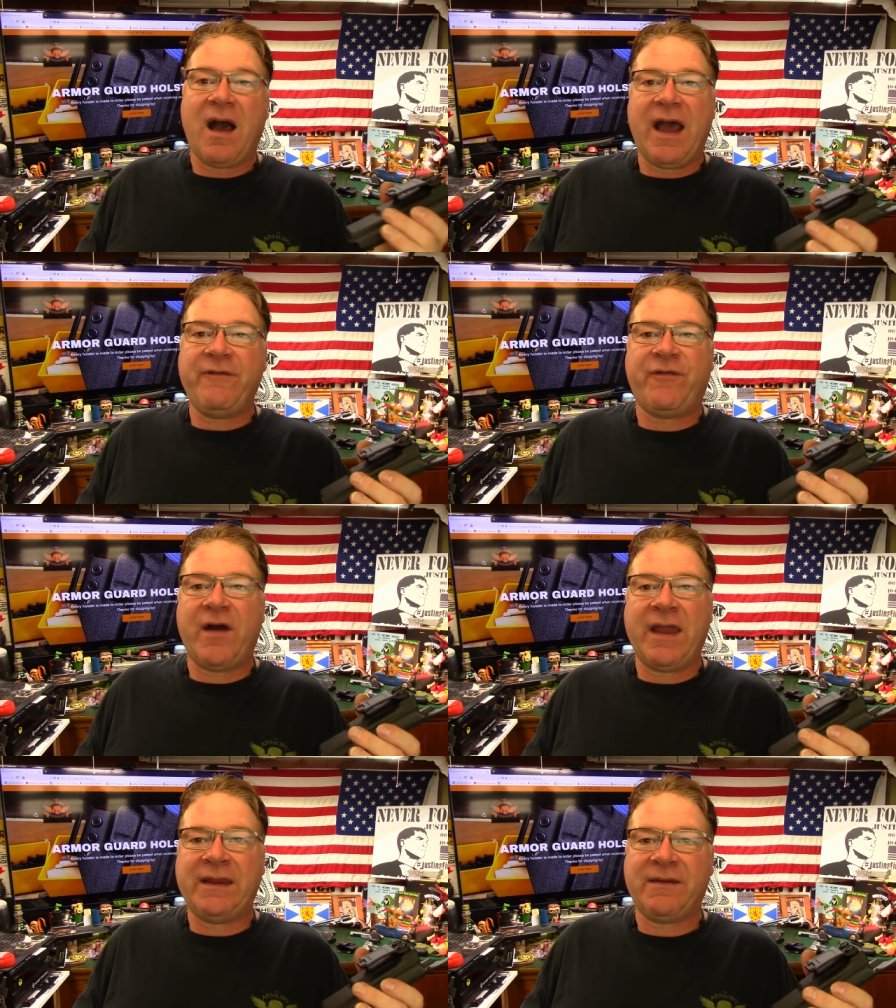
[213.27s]
I
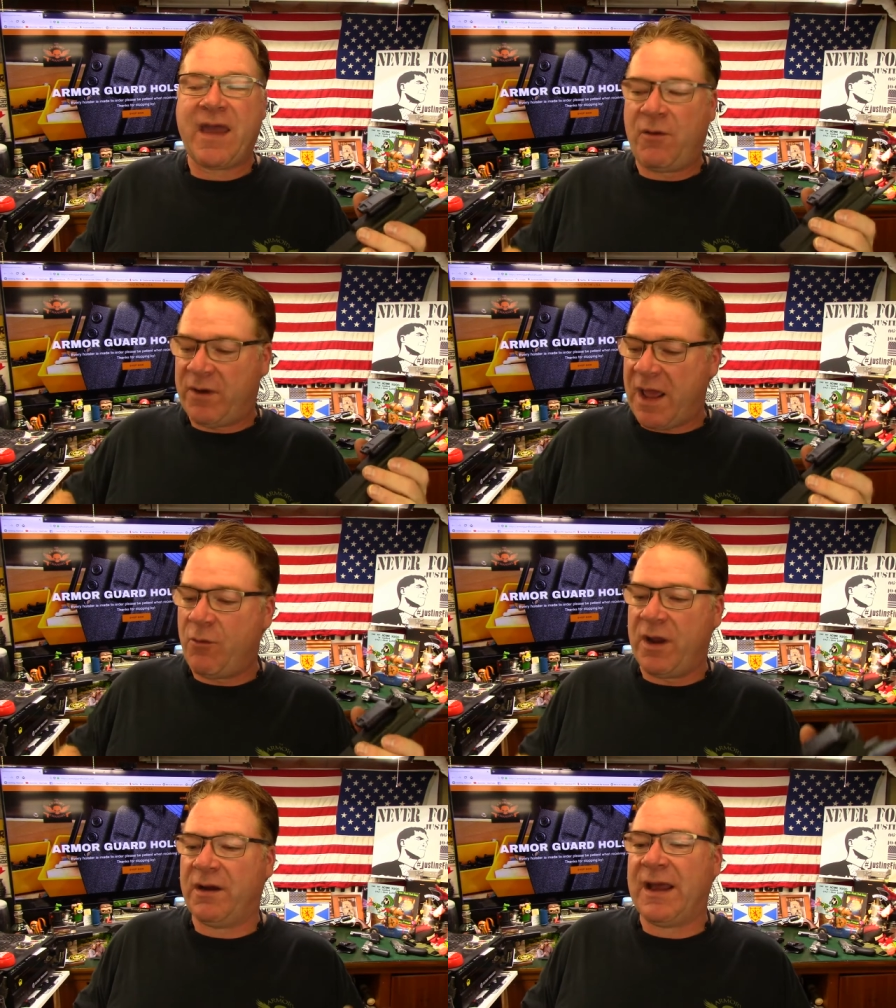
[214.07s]
find that when I
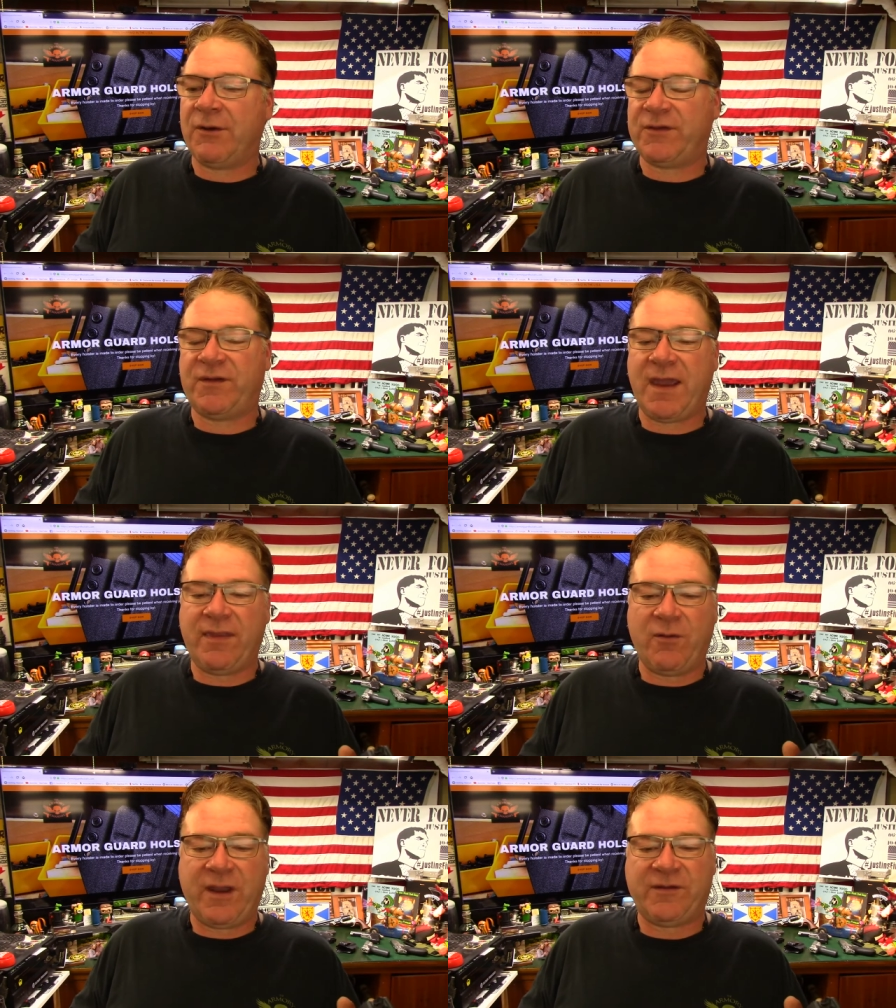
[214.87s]
wear an
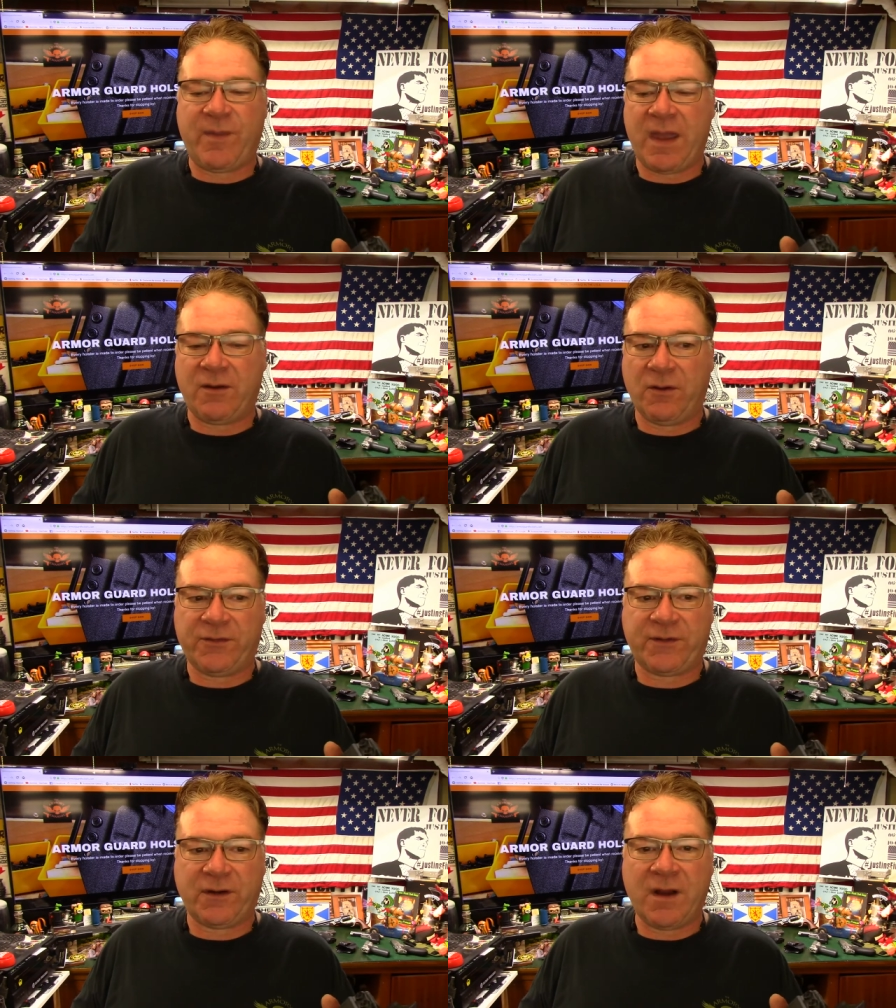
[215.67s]
outside the waistband
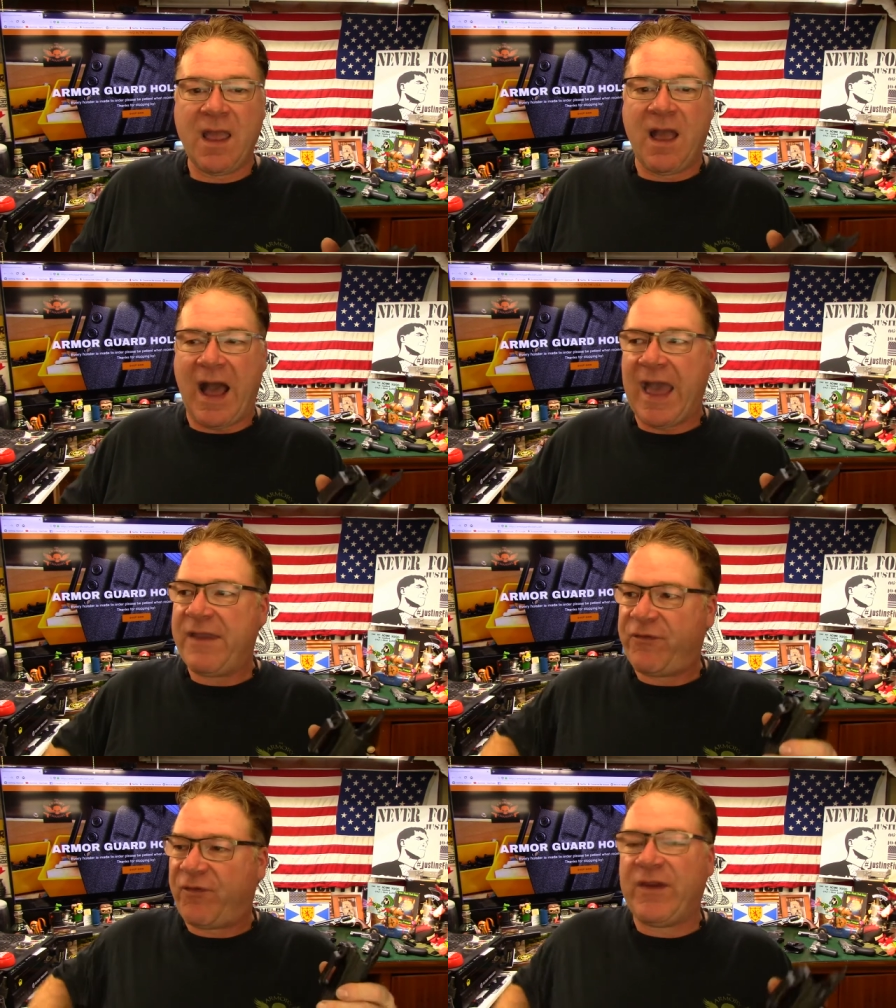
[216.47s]
holster,
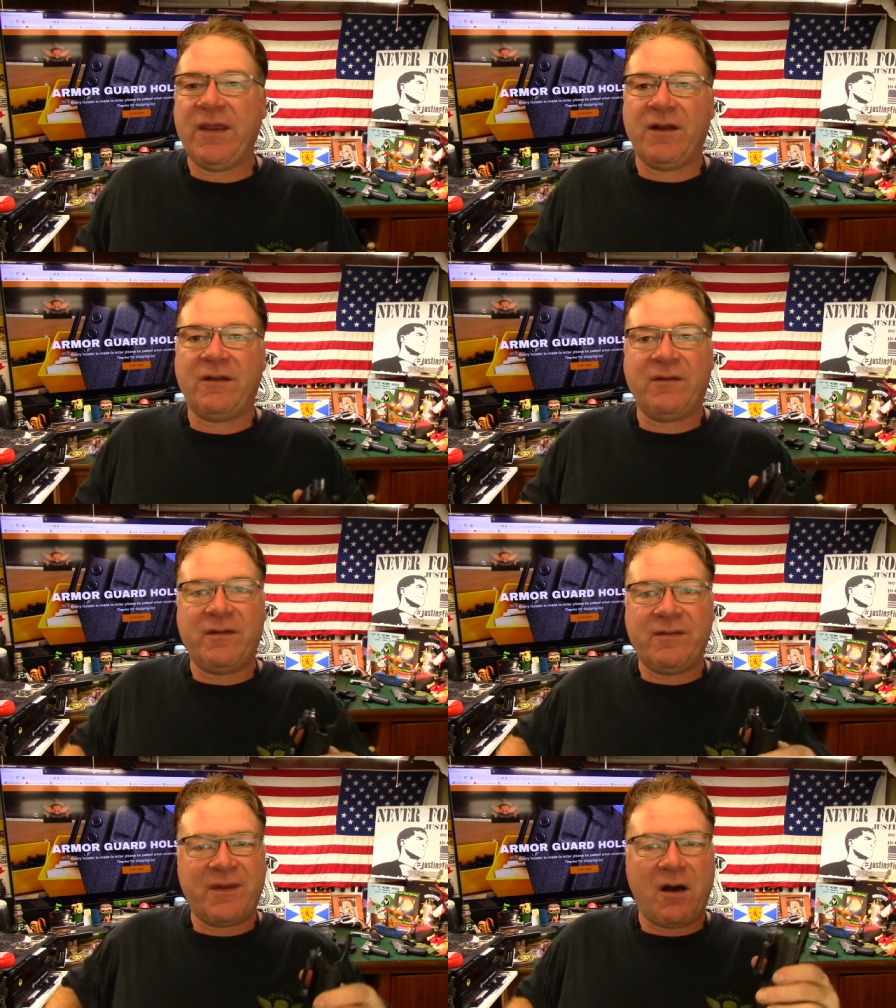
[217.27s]
I
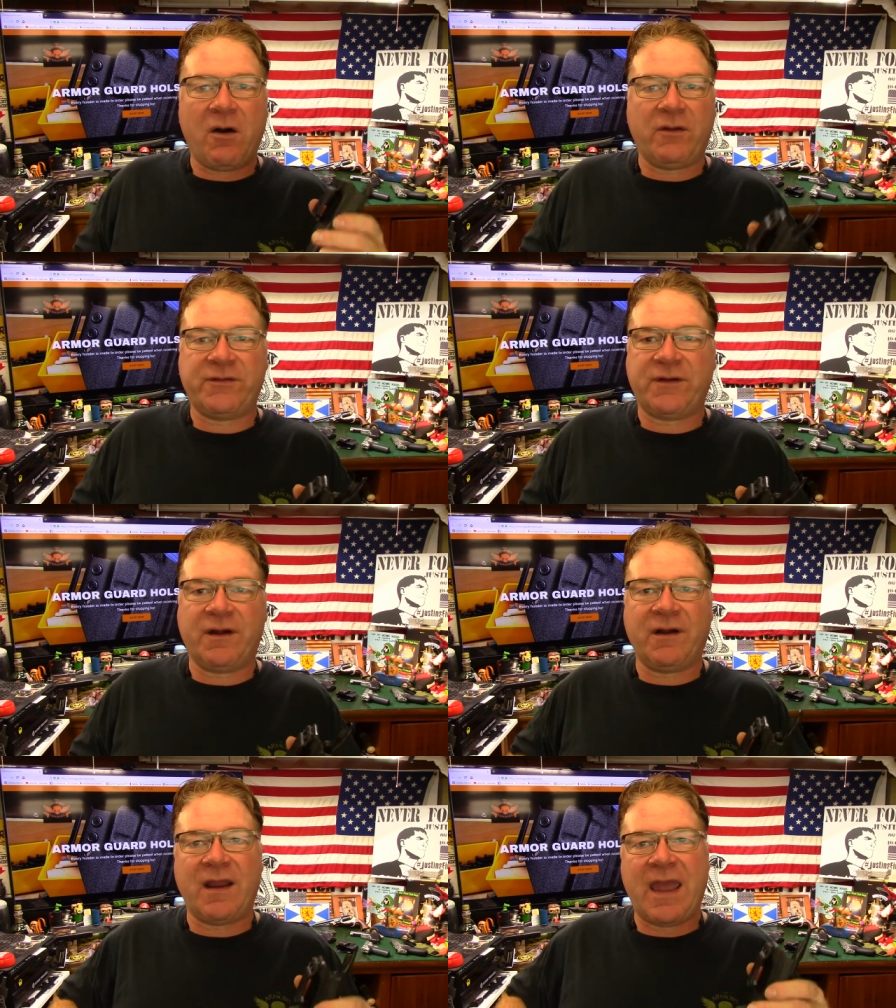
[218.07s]
feel the
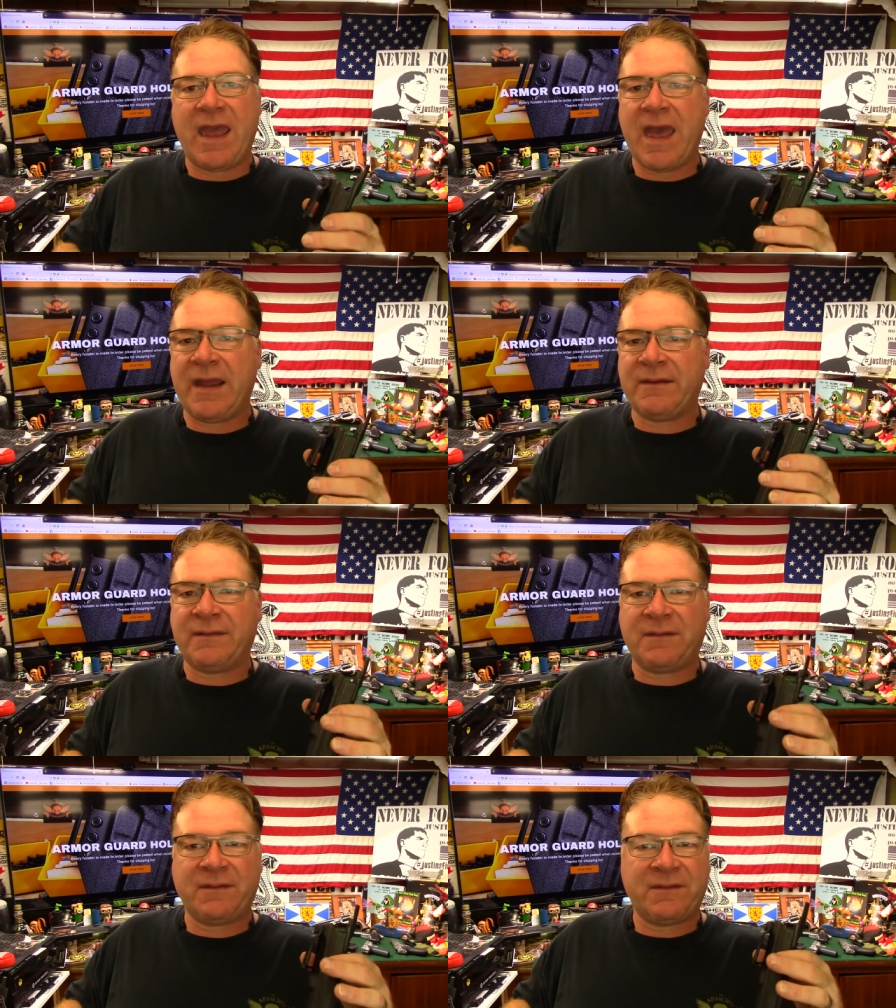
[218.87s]
holster
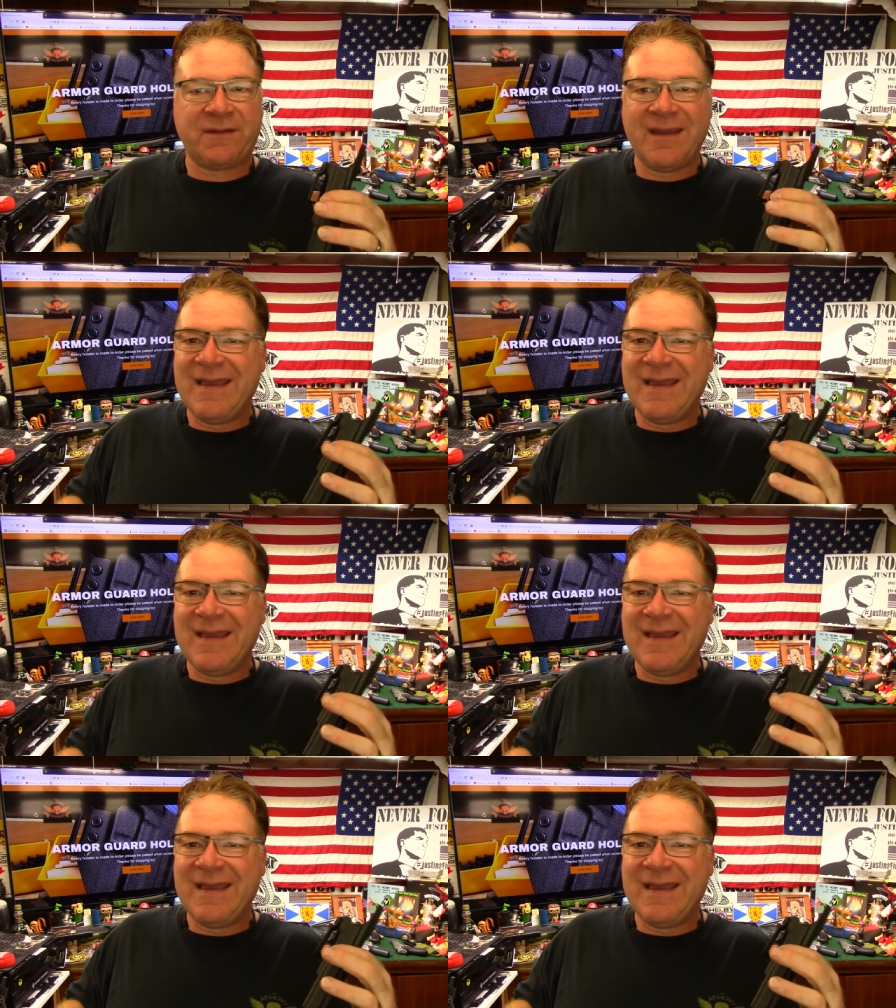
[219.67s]
and